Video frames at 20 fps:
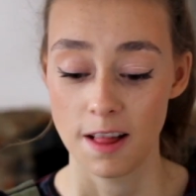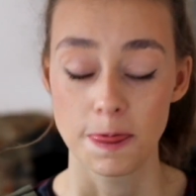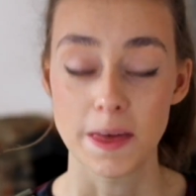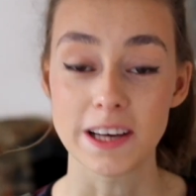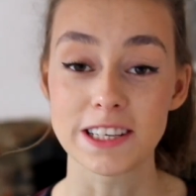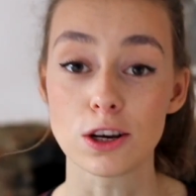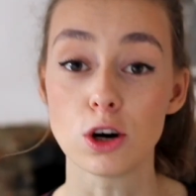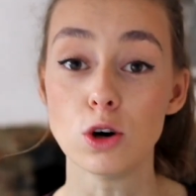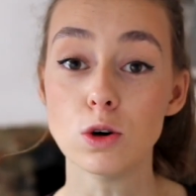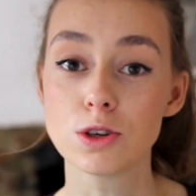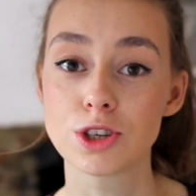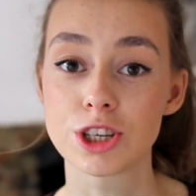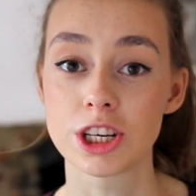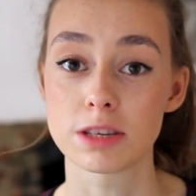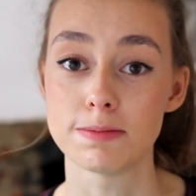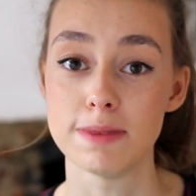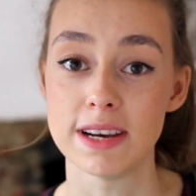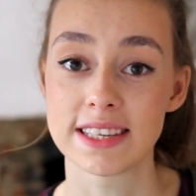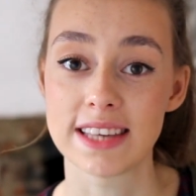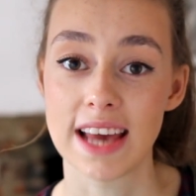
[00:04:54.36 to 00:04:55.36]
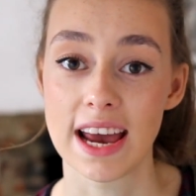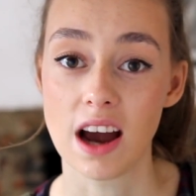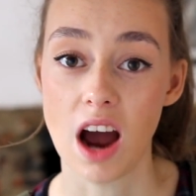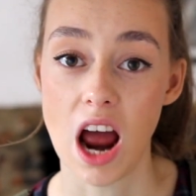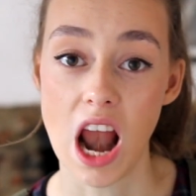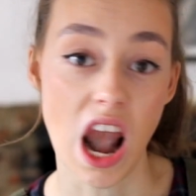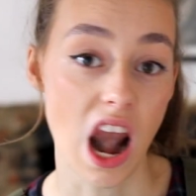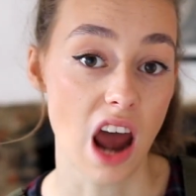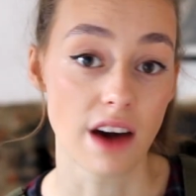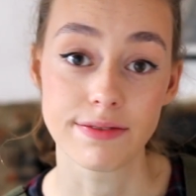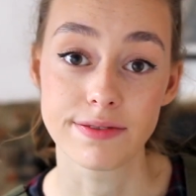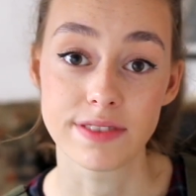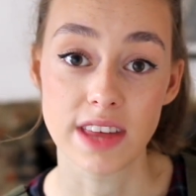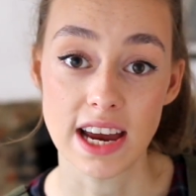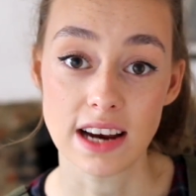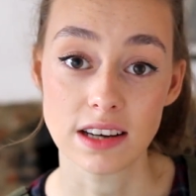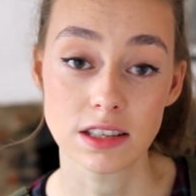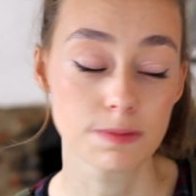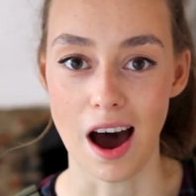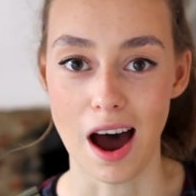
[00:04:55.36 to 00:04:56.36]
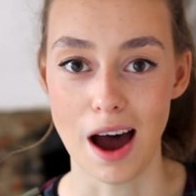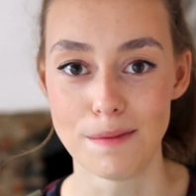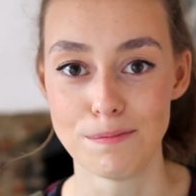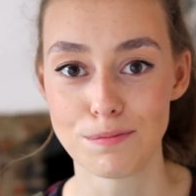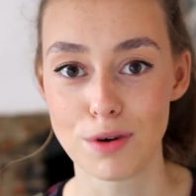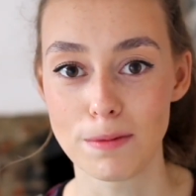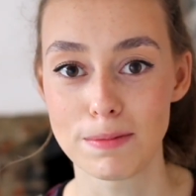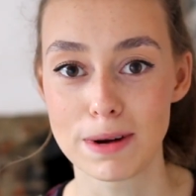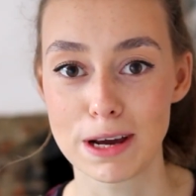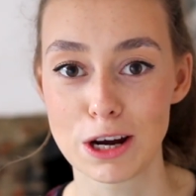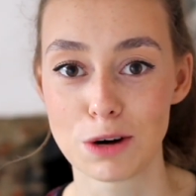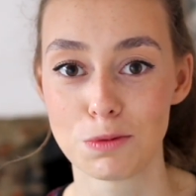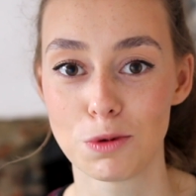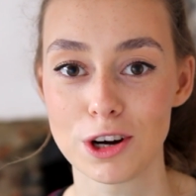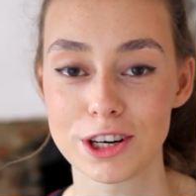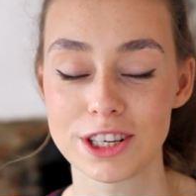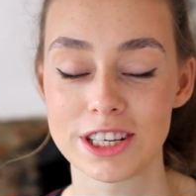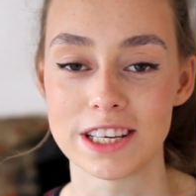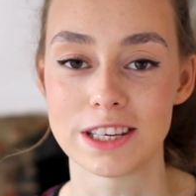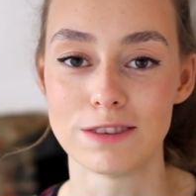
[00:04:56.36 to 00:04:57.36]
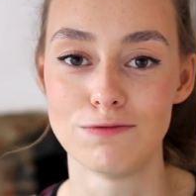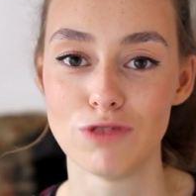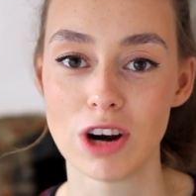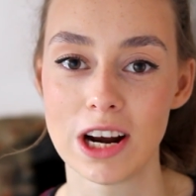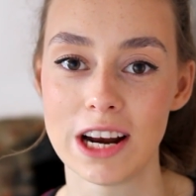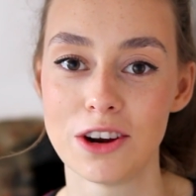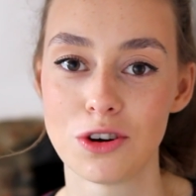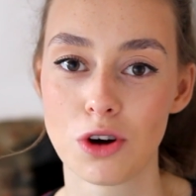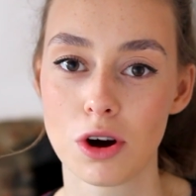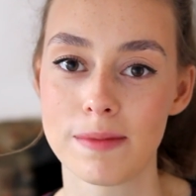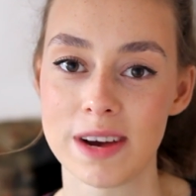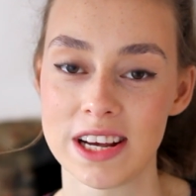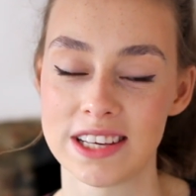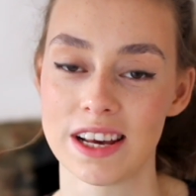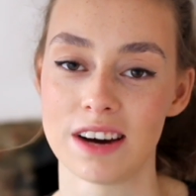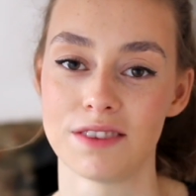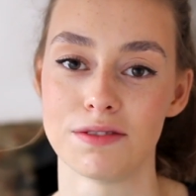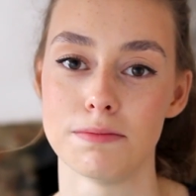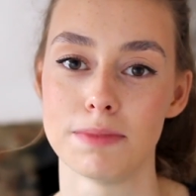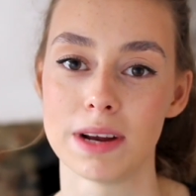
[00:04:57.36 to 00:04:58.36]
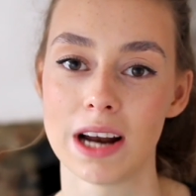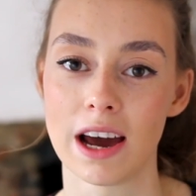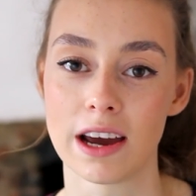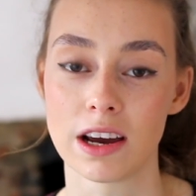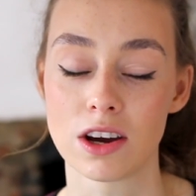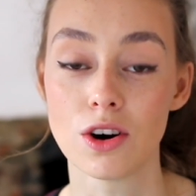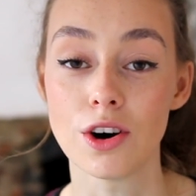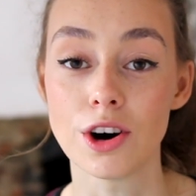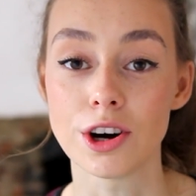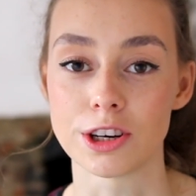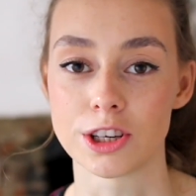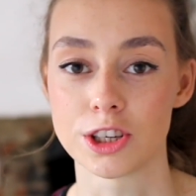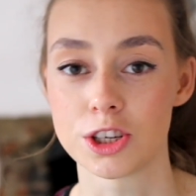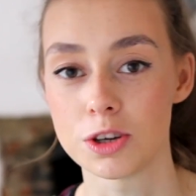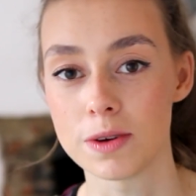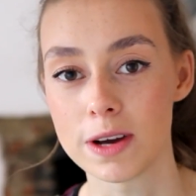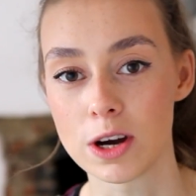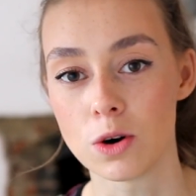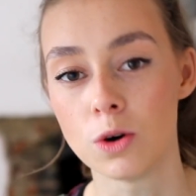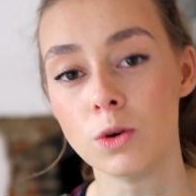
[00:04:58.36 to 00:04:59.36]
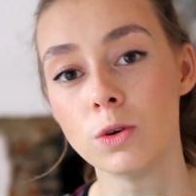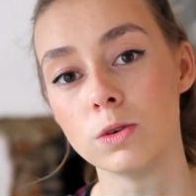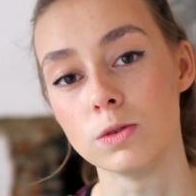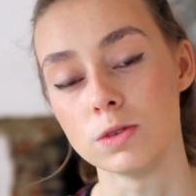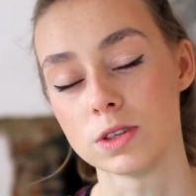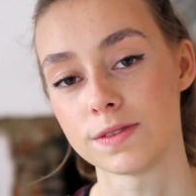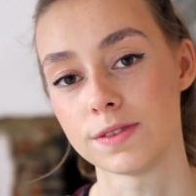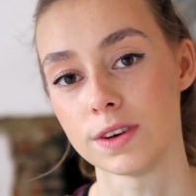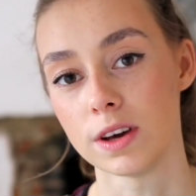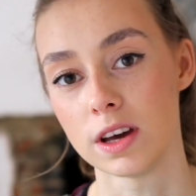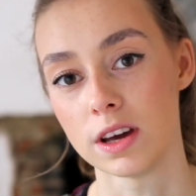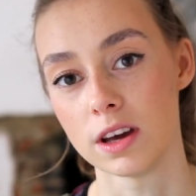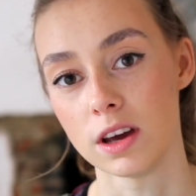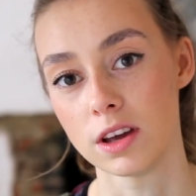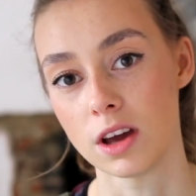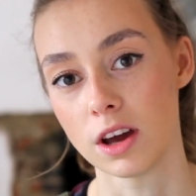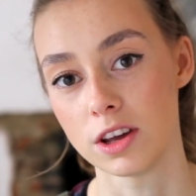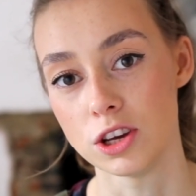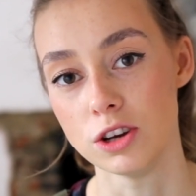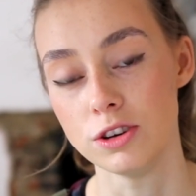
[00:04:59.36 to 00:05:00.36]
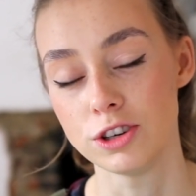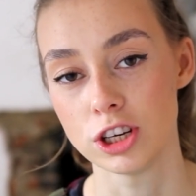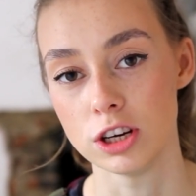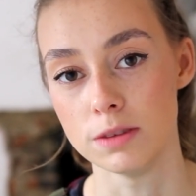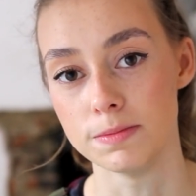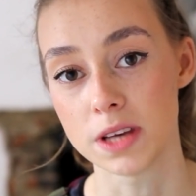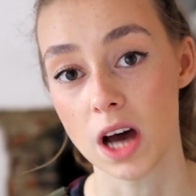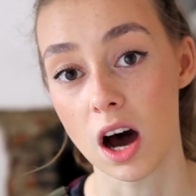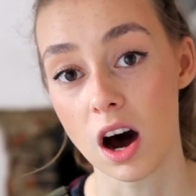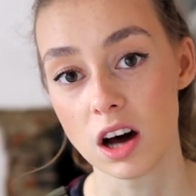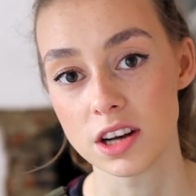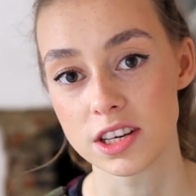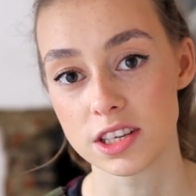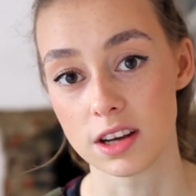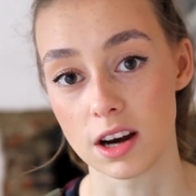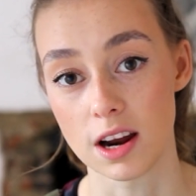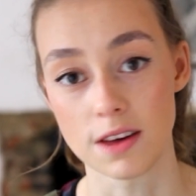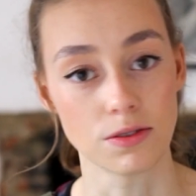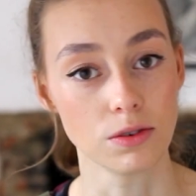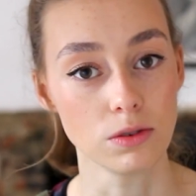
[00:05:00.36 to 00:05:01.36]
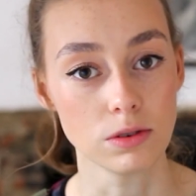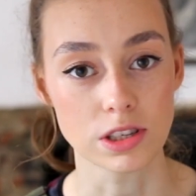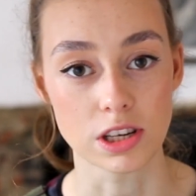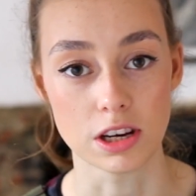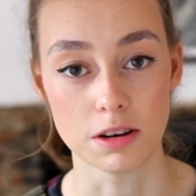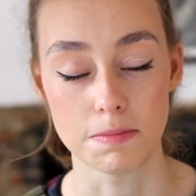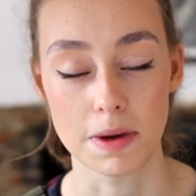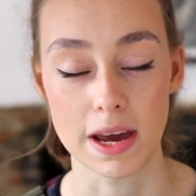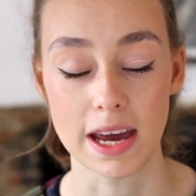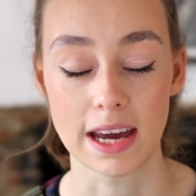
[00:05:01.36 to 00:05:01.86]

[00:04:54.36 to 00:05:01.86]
This haul's just me saying I love things. I'm probably going to watch this and really annoy myself and be like, gosh, doing hauls for uh, YouTube's harder than I thought it'd